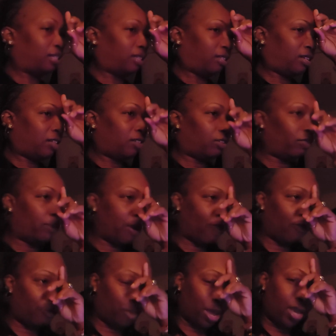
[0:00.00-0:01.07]
You know, I'm
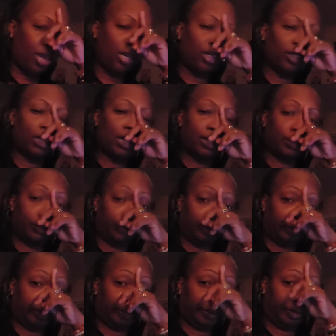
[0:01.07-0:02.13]
having the pains like
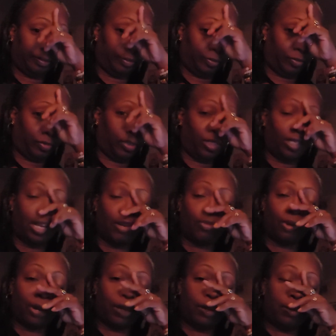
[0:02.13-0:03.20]
it's like
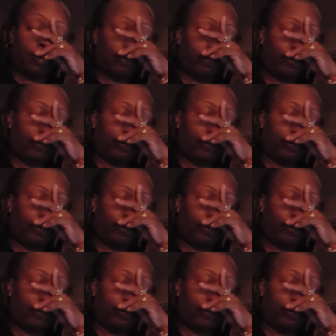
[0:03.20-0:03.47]
right here.